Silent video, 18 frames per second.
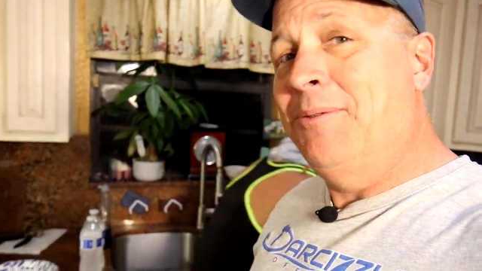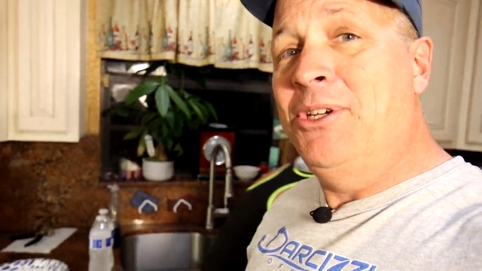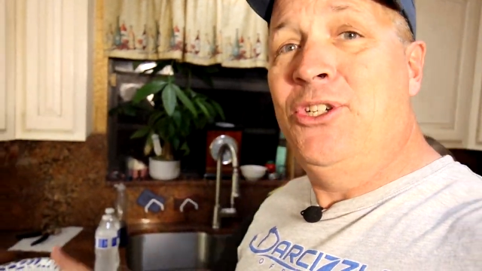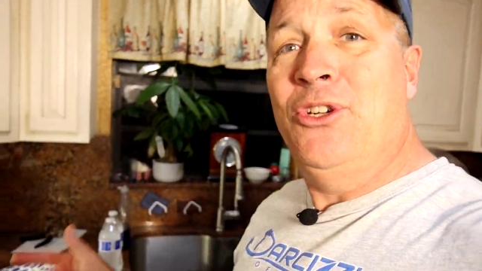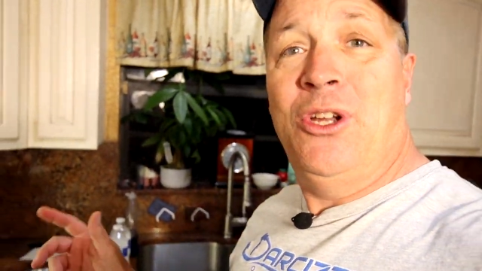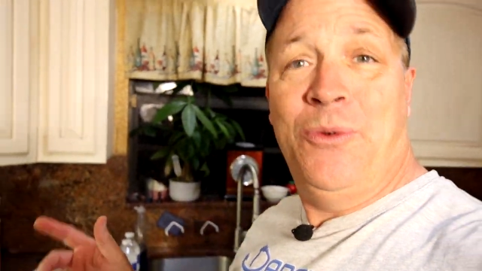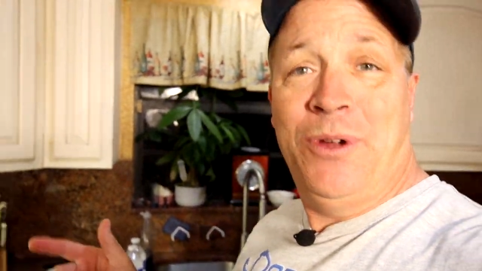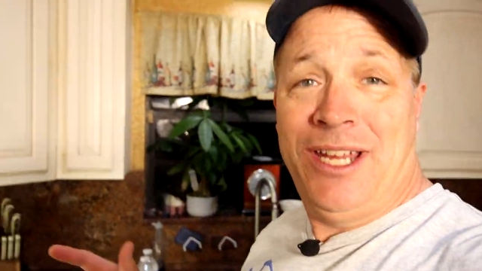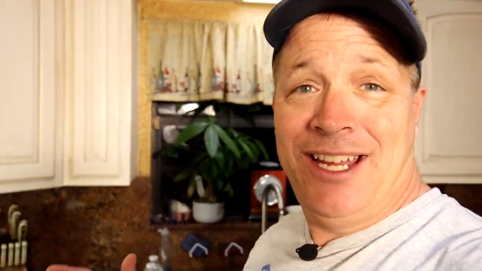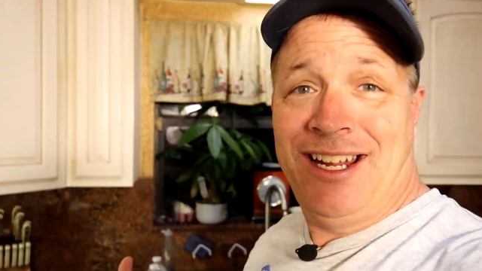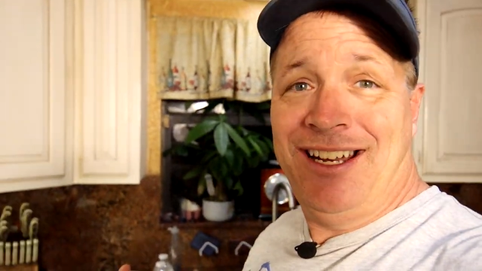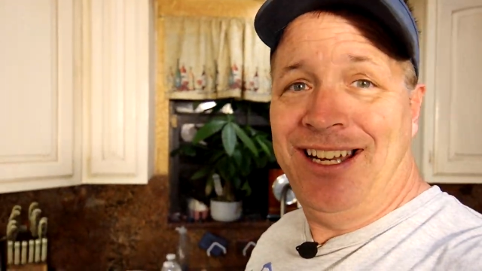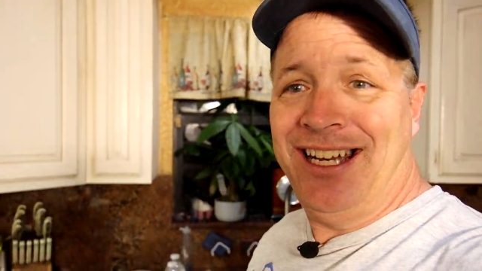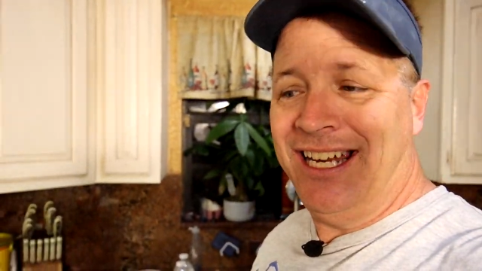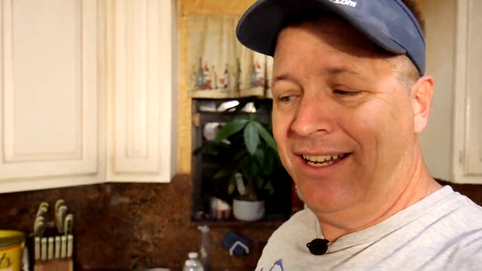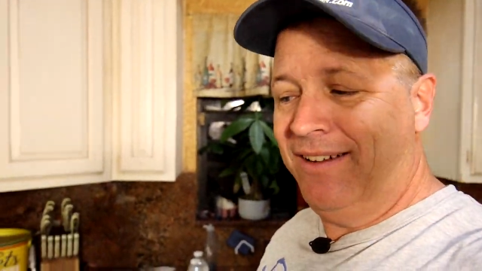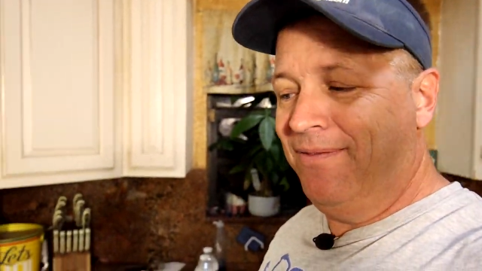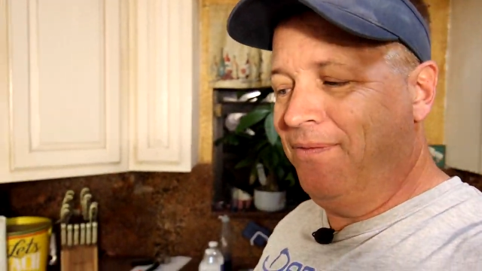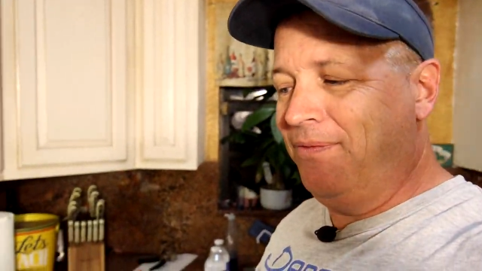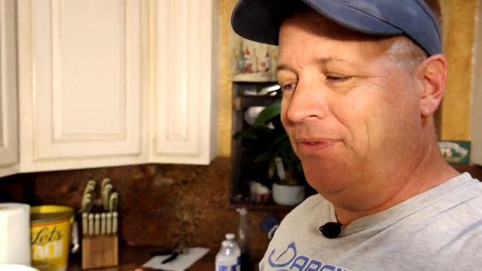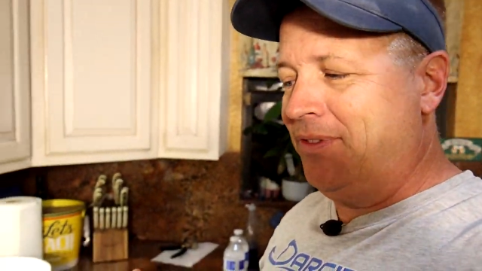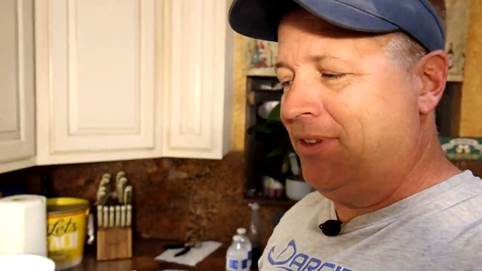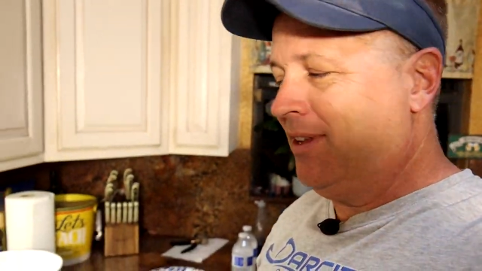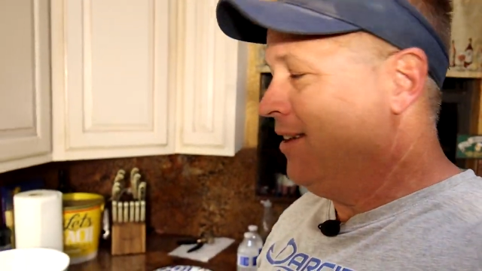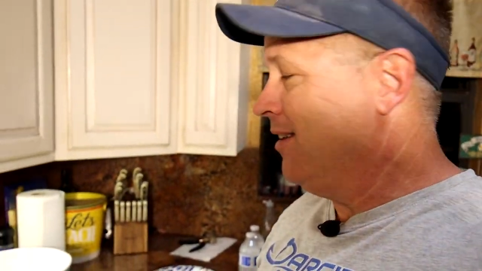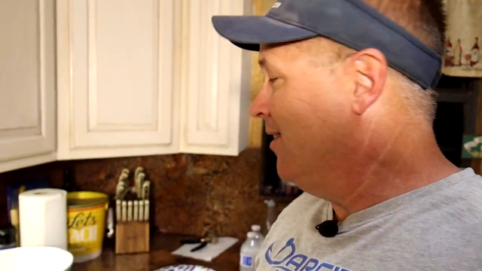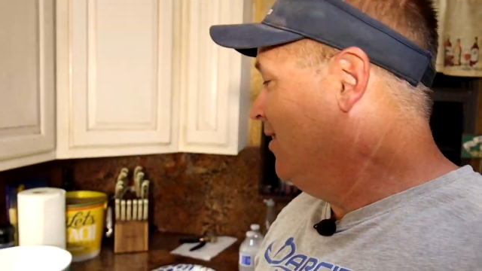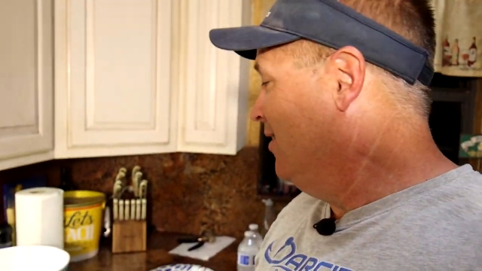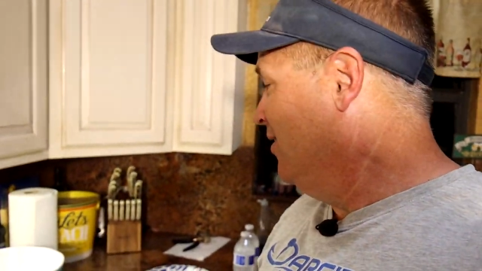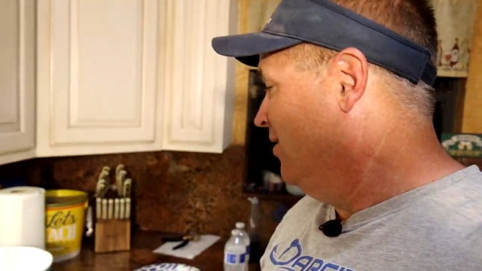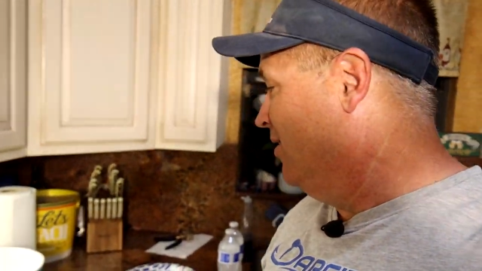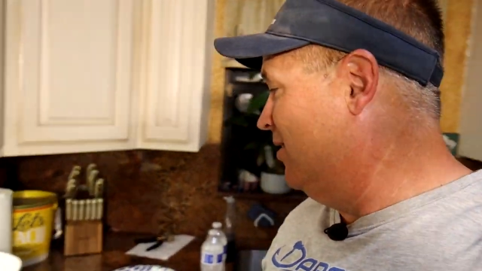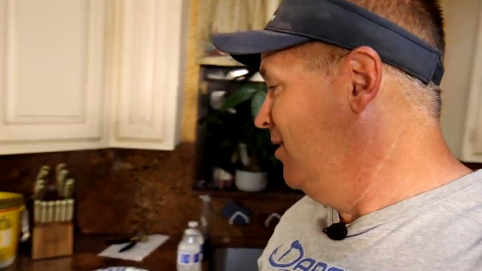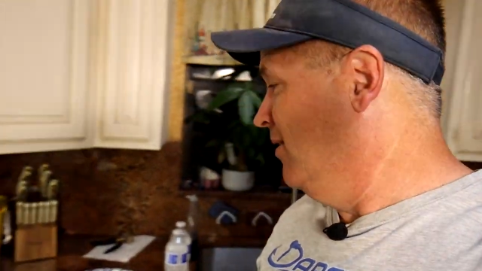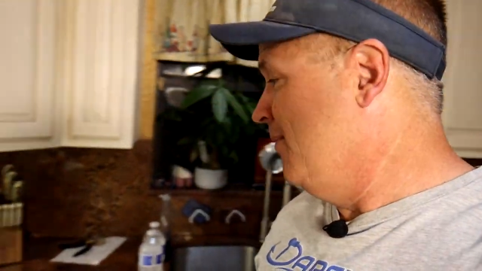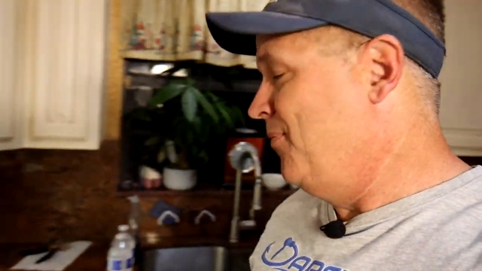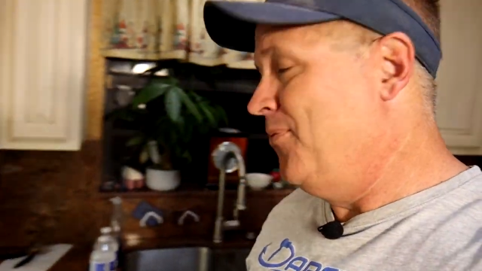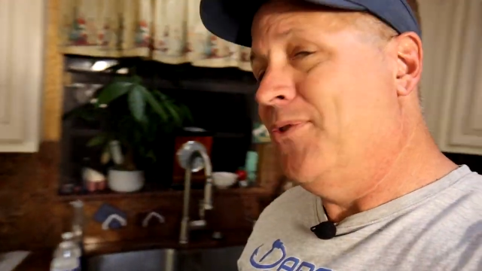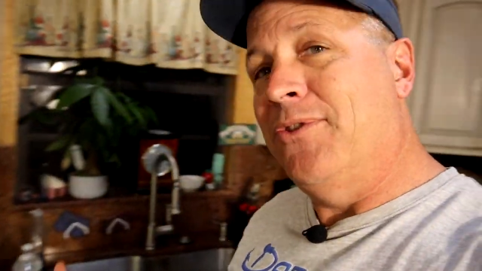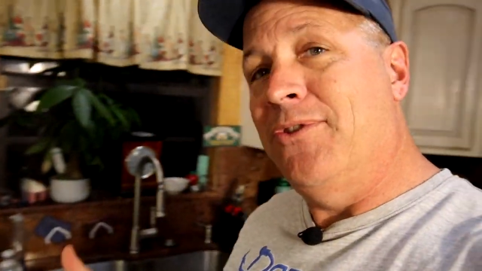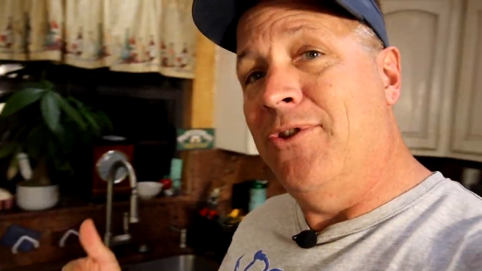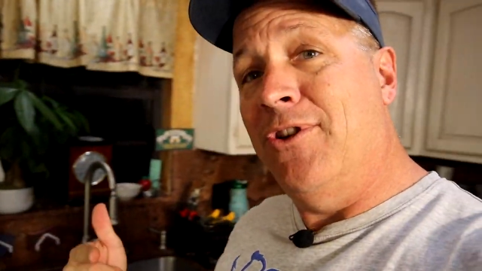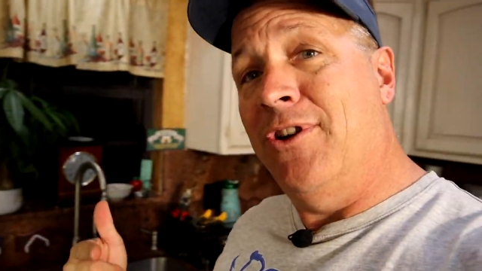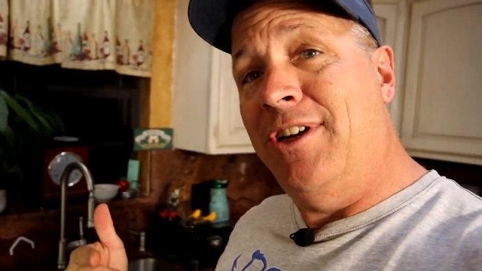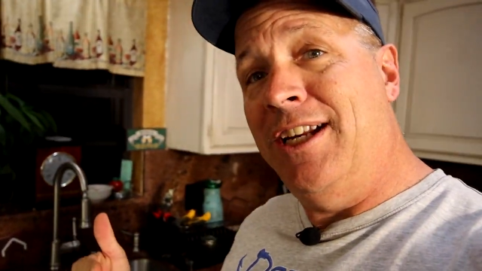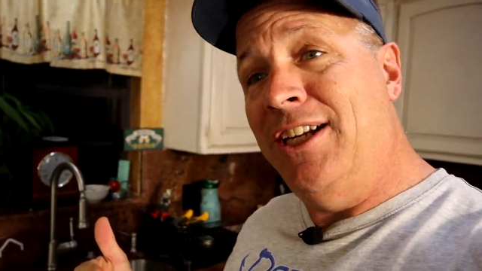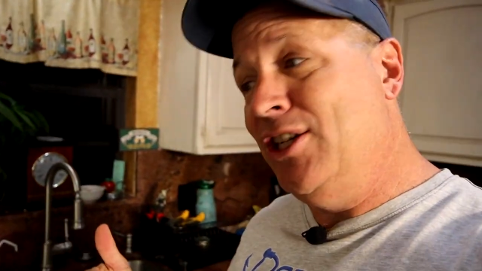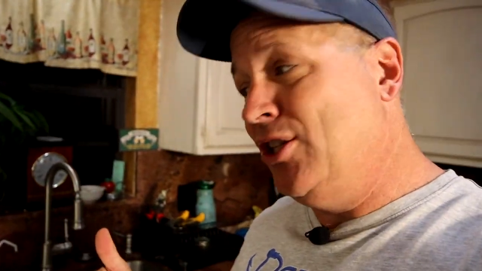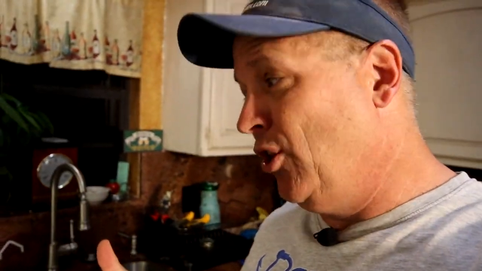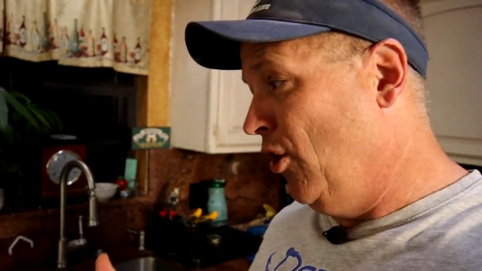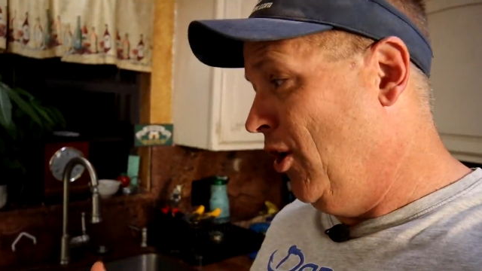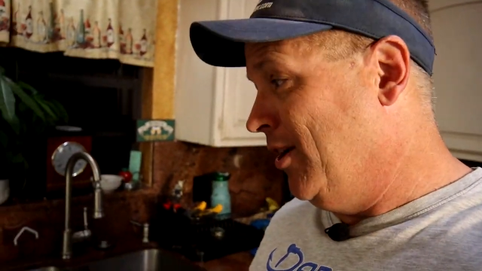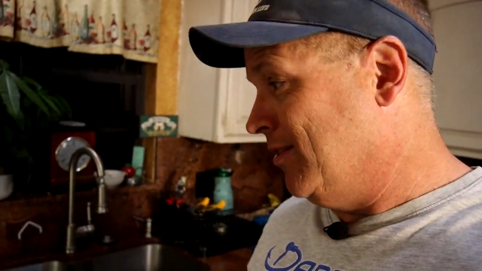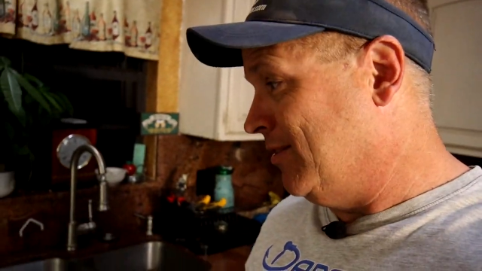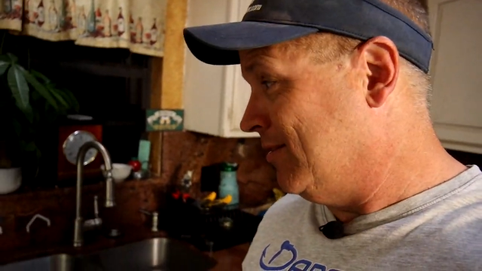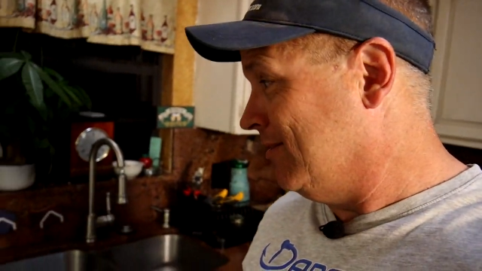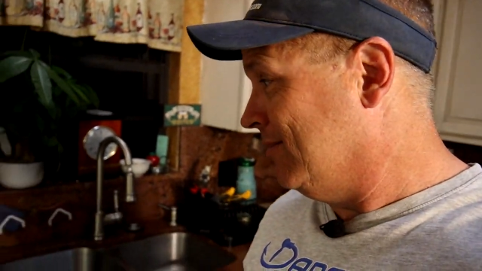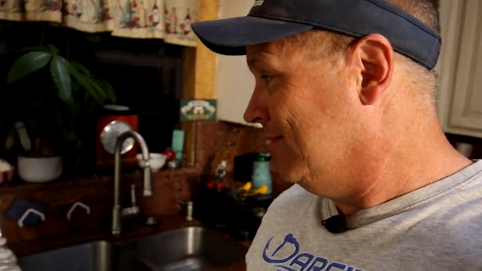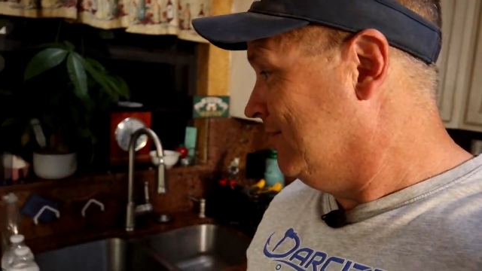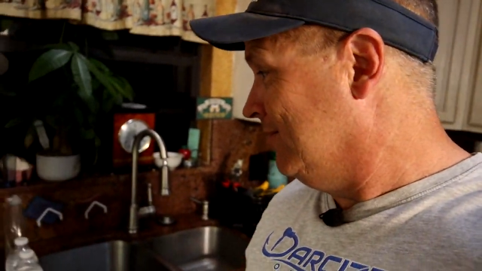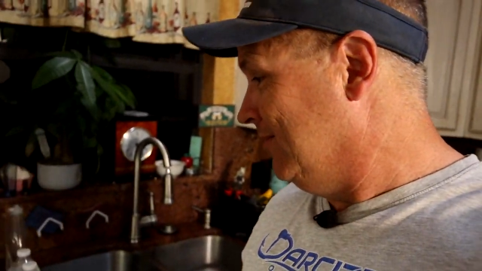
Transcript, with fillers: so let me show you what you're gonna need. You're gonna need your claws.